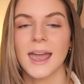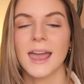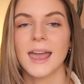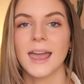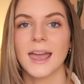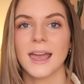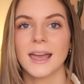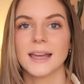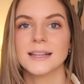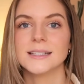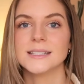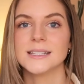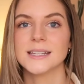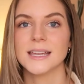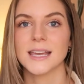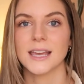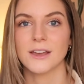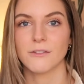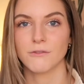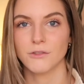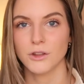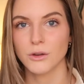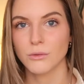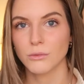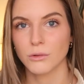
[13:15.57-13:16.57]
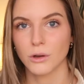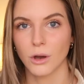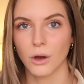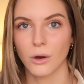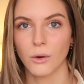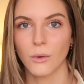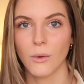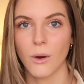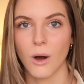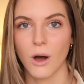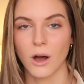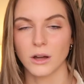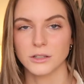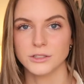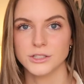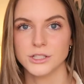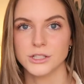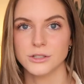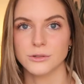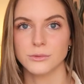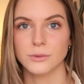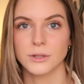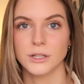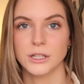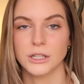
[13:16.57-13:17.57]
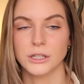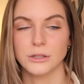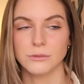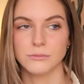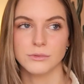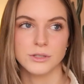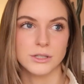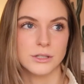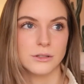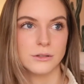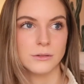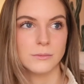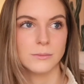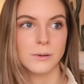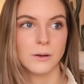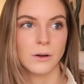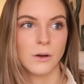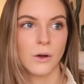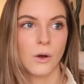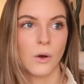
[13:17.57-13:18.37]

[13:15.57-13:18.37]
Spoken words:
And if you go onto YouTube,